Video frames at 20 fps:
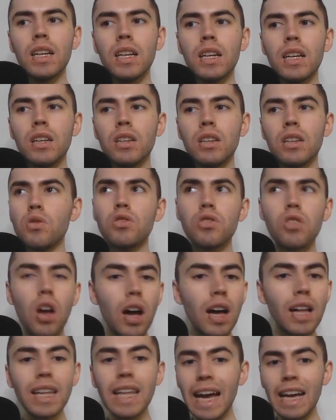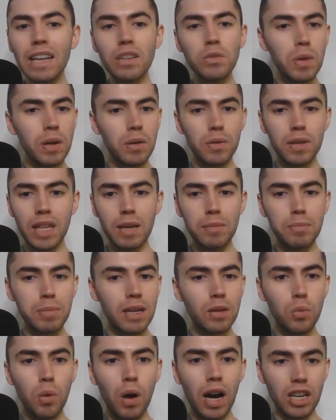You saw it last week when they played
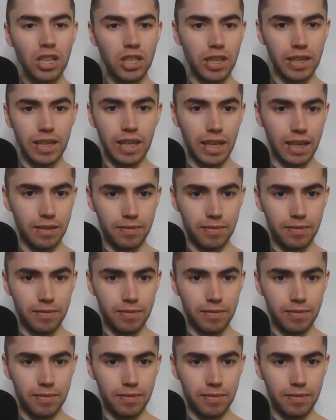Washington.